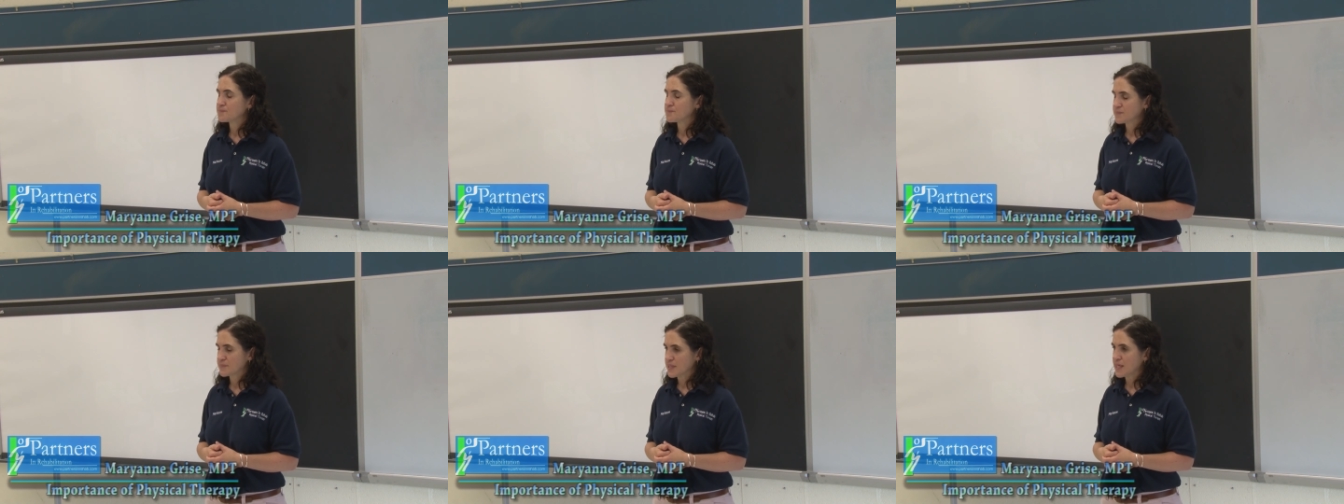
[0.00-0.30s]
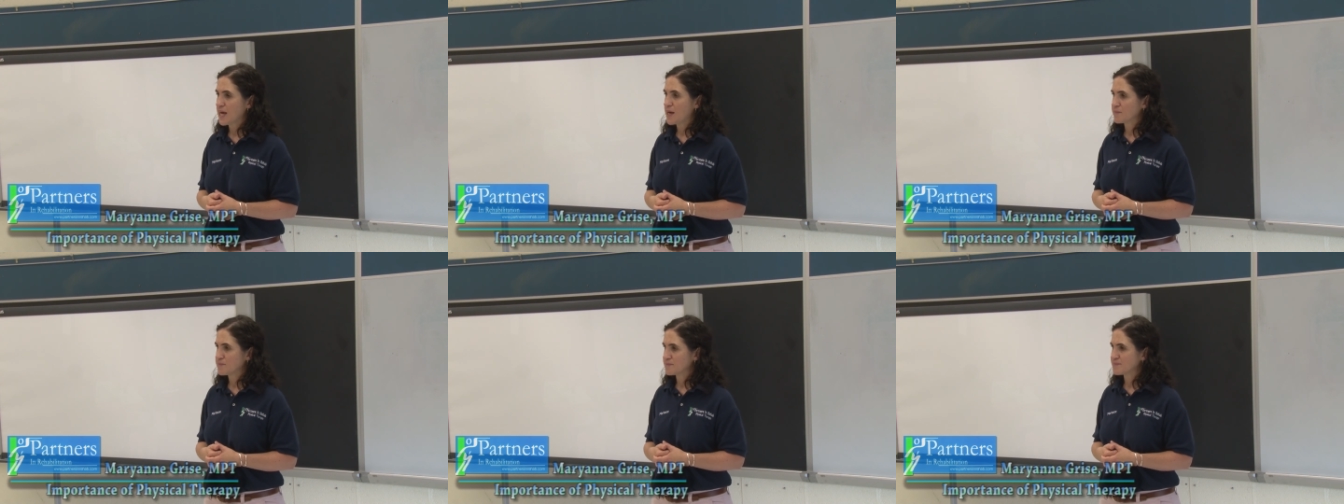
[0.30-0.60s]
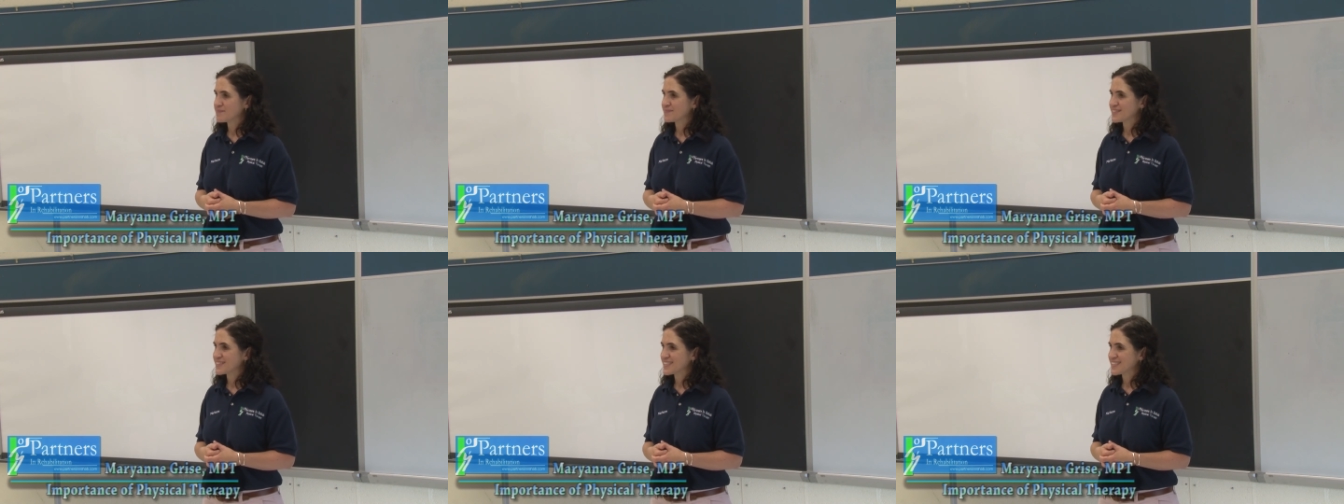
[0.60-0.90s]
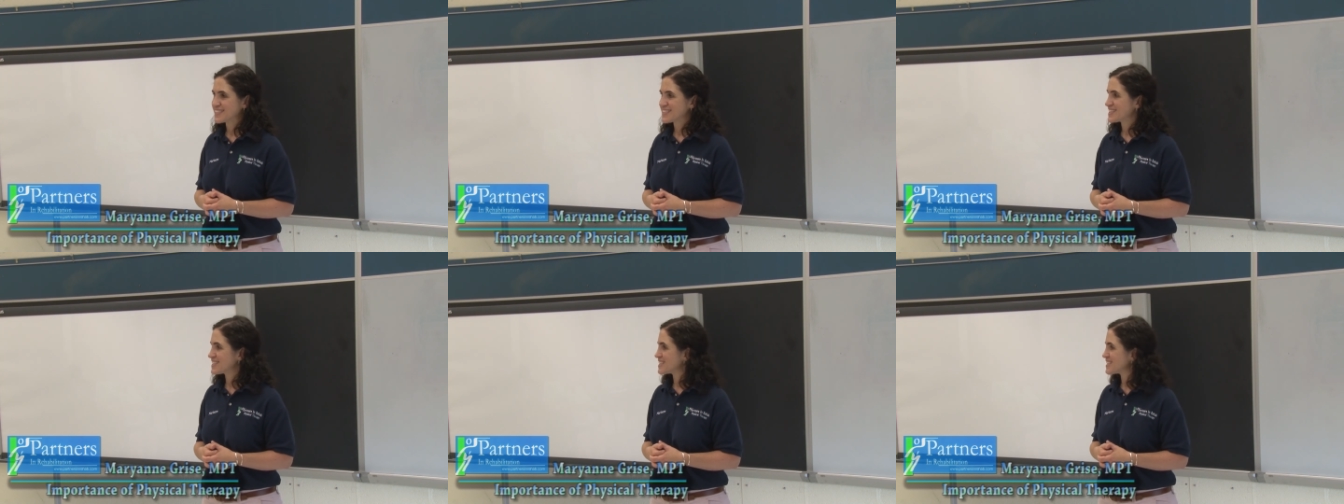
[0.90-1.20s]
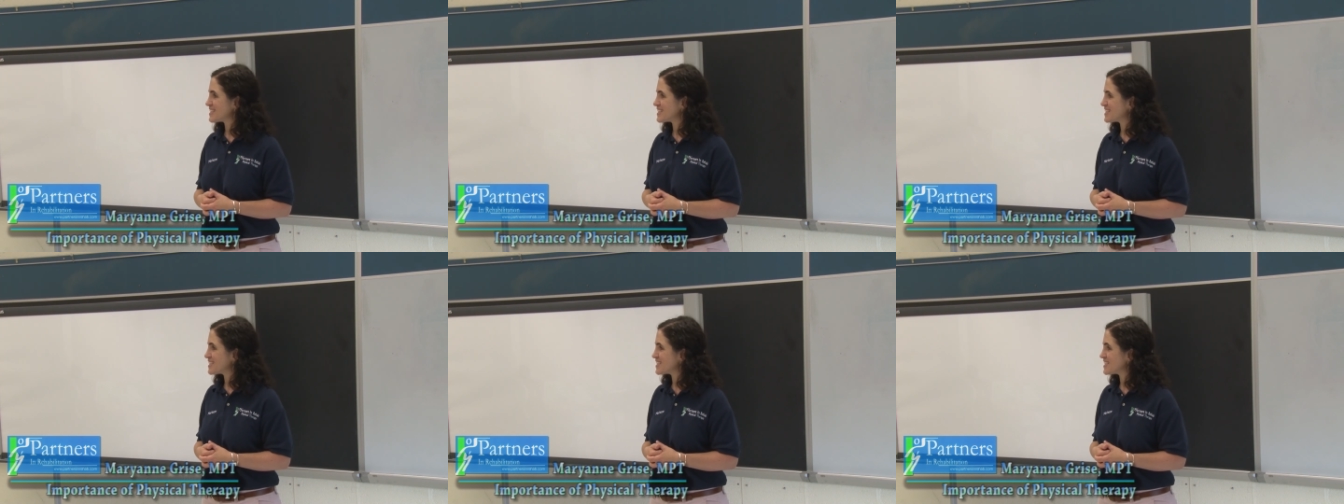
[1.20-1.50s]
we gotta stretch.
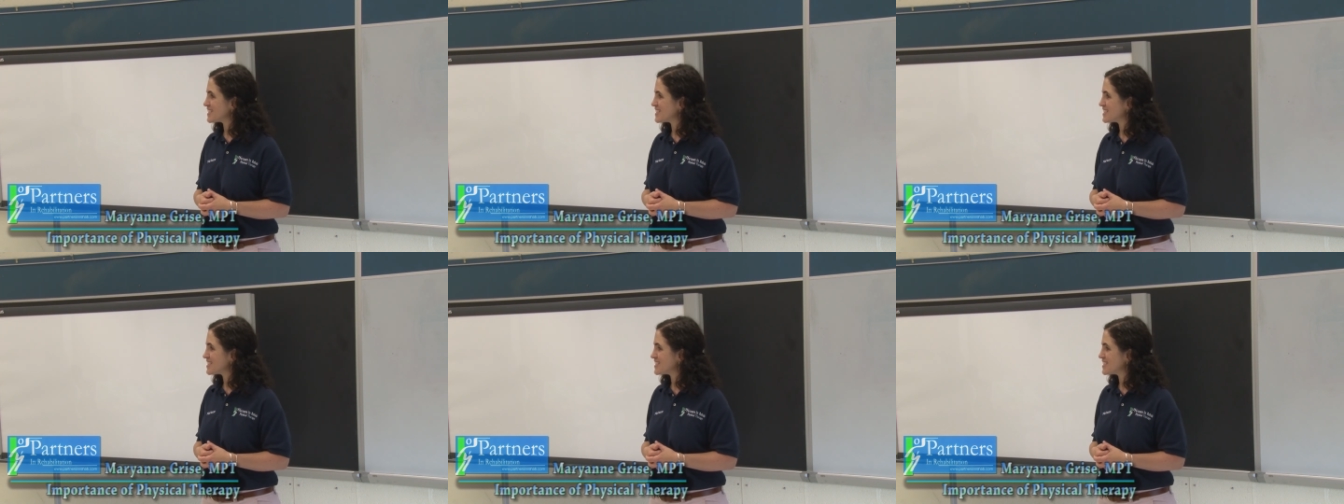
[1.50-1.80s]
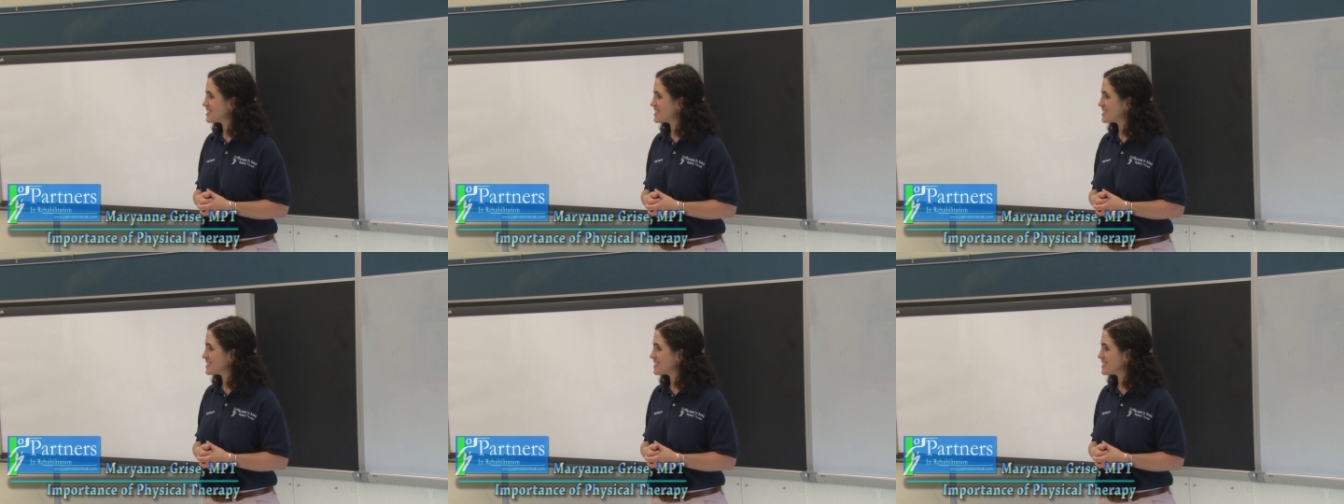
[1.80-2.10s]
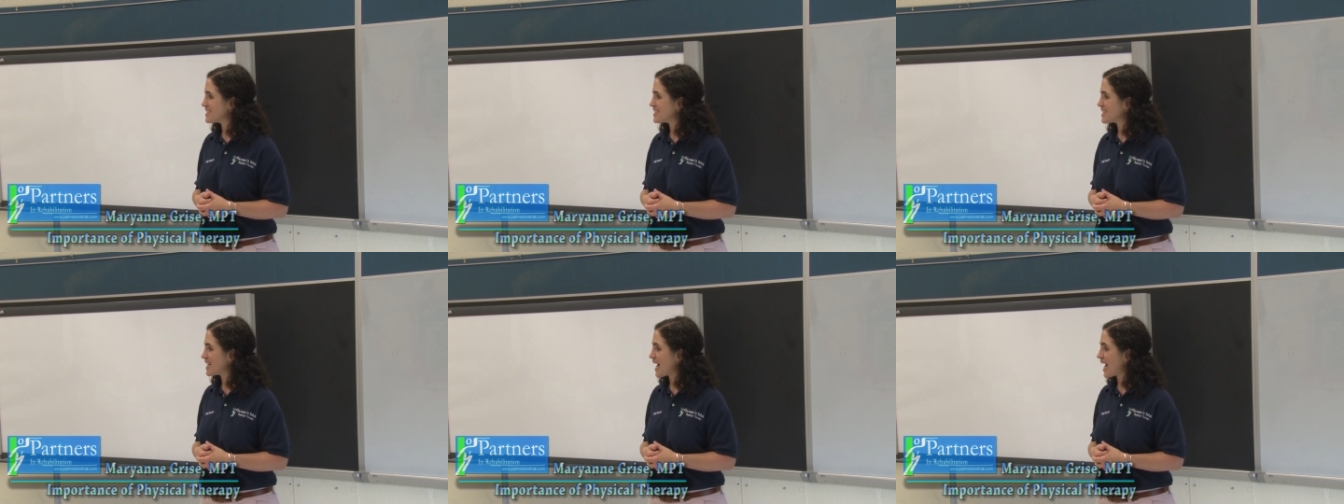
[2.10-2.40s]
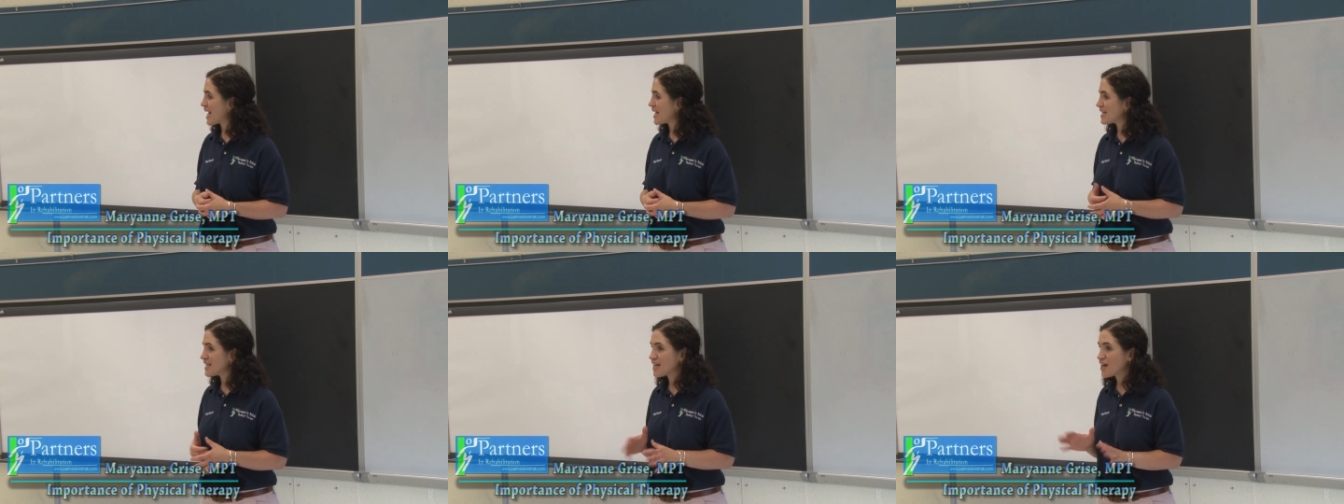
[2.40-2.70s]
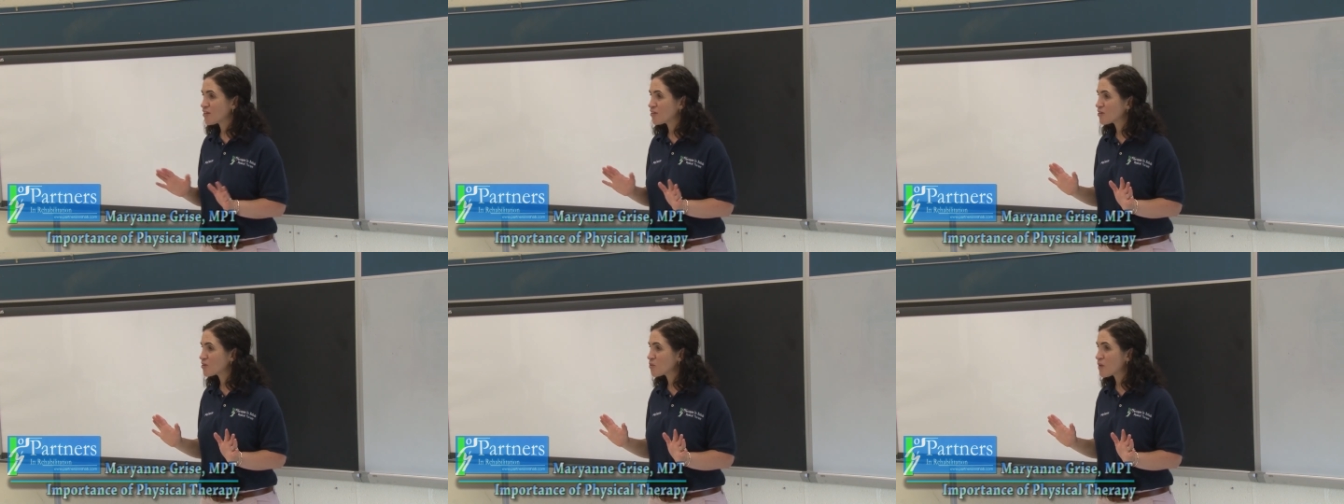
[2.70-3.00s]
We gotta stretch. Any
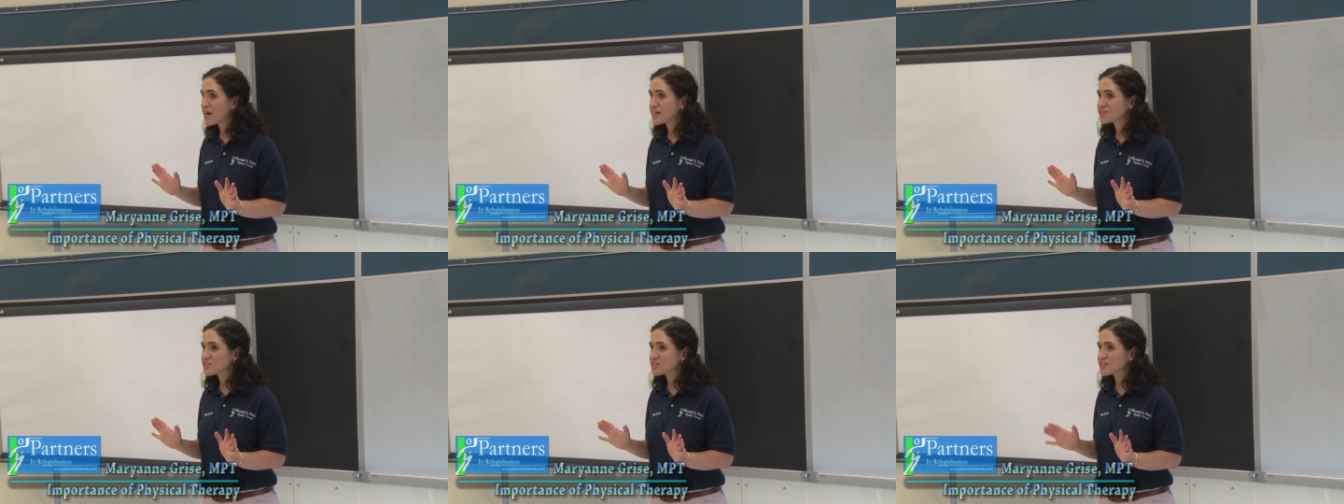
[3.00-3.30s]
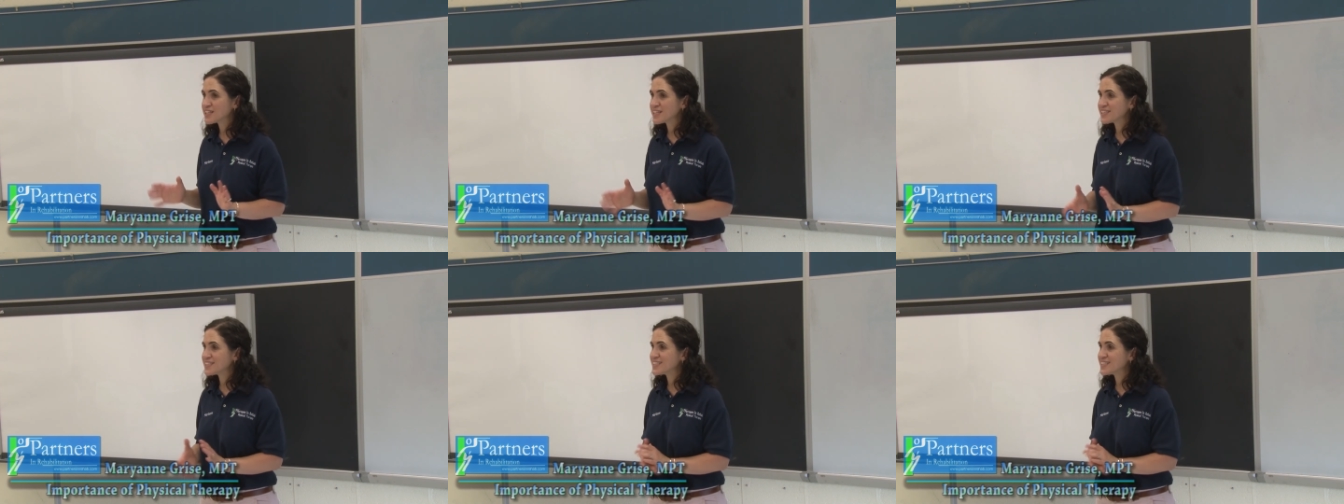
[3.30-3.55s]
other questions?